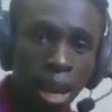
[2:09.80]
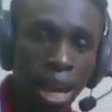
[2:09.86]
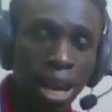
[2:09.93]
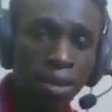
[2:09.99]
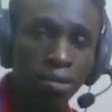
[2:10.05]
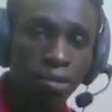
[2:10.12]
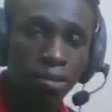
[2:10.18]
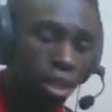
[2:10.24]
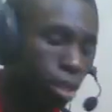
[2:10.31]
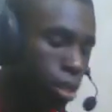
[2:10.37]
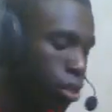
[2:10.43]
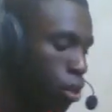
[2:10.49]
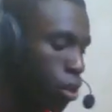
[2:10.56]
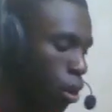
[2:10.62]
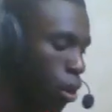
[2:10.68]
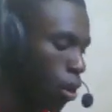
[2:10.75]
lively?
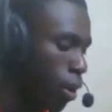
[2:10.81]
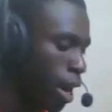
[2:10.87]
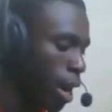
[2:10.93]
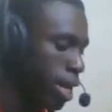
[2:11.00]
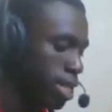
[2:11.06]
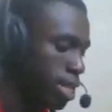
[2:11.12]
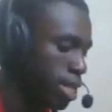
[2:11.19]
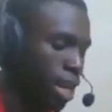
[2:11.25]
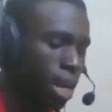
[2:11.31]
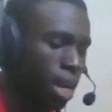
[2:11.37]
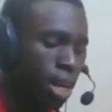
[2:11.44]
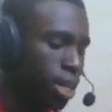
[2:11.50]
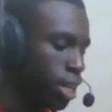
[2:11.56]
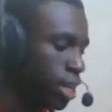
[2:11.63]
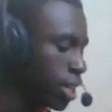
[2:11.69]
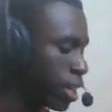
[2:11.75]
All right,
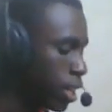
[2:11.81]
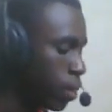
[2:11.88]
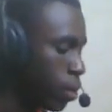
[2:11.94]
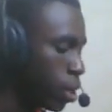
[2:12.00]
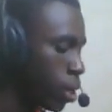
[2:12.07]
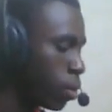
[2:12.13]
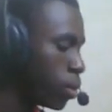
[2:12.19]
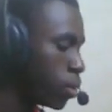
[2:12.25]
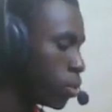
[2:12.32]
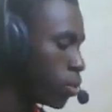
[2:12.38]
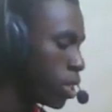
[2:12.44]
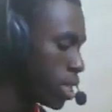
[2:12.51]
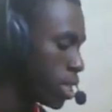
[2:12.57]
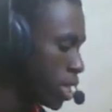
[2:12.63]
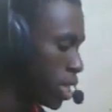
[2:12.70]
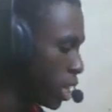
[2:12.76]
and I'm going to be
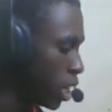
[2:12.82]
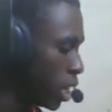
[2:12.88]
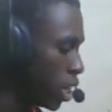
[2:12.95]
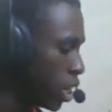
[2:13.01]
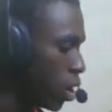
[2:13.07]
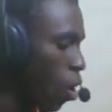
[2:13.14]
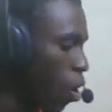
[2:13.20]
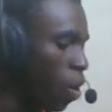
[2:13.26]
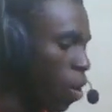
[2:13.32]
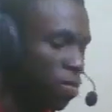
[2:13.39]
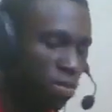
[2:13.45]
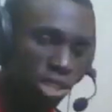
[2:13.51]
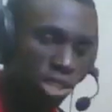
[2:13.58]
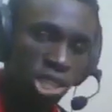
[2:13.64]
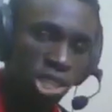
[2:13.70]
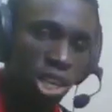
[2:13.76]
doing this in the key of
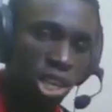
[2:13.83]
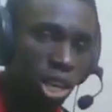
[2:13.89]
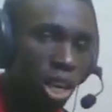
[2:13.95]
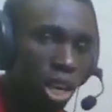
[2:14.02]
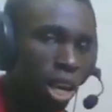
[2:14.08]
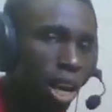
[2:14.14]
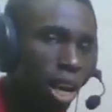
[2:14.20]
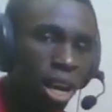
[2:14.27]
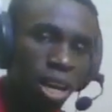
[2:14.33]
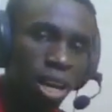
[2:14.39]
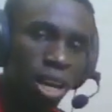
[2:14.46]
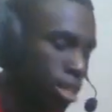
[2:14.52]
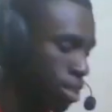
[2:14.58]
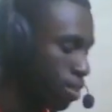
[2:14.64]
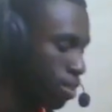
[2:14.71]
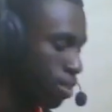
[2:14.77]
C,
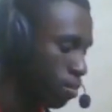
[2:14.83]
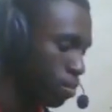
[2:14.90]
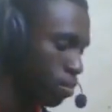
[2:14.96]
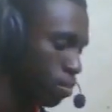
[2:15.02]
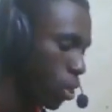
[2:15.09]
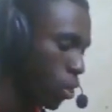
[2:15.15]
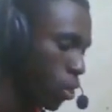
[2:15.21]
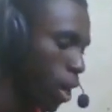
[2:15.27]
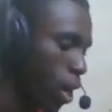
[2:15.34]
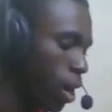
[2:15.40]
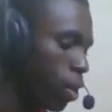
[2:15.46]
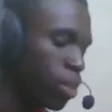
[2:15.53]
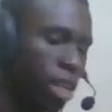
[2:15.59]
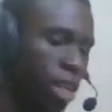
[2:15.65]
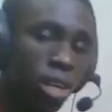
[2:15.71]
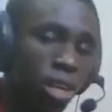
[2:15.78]
and I
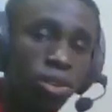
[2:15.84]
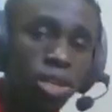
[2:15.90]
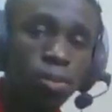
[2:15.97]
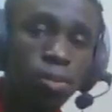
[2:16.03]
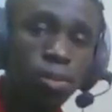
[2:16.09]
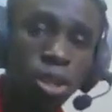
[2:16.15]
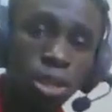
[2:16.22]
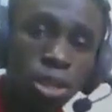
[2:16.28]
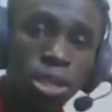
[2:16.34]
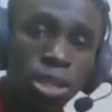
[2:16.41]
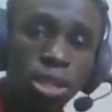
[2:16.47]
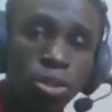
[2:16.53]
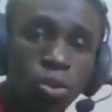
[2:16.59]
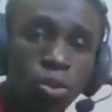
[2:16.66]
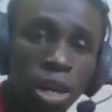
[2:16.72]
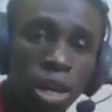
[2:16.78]
love the key of C because
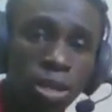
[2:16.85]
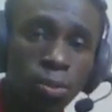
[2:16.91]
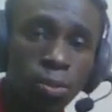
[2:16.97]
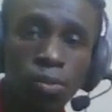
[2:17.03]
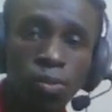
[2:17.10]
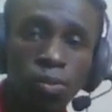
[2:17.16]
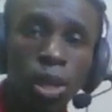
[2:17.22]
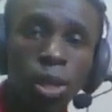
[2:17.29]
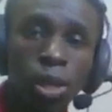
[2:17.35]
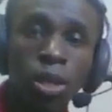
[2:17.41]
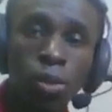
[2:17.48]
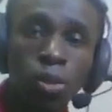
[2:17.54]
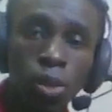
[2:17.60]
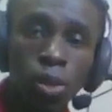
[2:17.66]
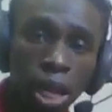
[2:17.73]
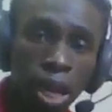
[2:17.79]
it's super simple for
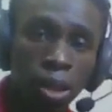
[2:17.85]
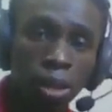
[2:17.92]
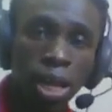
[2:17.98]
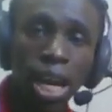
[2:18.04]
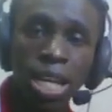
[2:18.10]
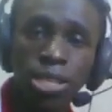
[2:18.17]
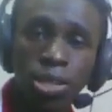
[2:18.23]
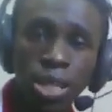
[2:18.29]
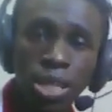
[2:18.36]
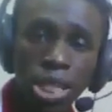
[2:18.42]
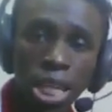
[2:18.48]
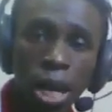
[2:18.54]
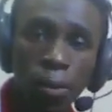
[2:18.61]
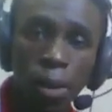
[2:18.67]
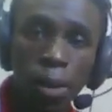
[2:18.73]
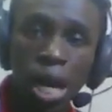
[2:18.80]
anyone to learn. It has no
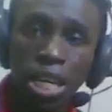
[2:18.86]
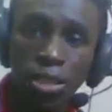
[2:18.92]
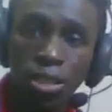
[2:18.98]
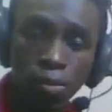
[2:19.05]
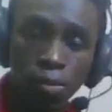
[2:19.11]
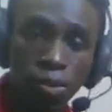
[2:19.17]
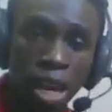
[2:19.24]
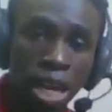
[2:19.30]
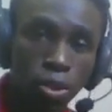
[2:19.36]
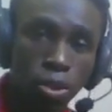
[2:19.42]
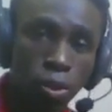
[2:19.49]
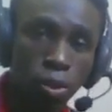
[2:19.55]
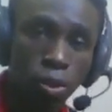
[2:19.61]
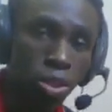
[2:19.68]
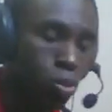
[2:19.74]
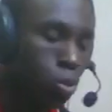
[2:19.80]
sharp, has no flat,
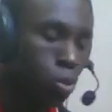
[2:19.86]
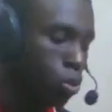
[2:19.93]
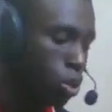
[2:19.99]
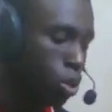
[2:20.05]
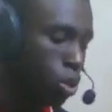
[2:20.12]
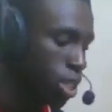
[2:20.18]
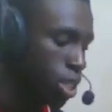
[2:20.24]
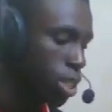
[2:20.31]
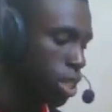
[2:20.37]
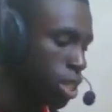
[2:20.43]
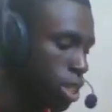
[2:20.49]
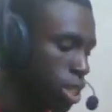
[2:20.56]
okay? So you don't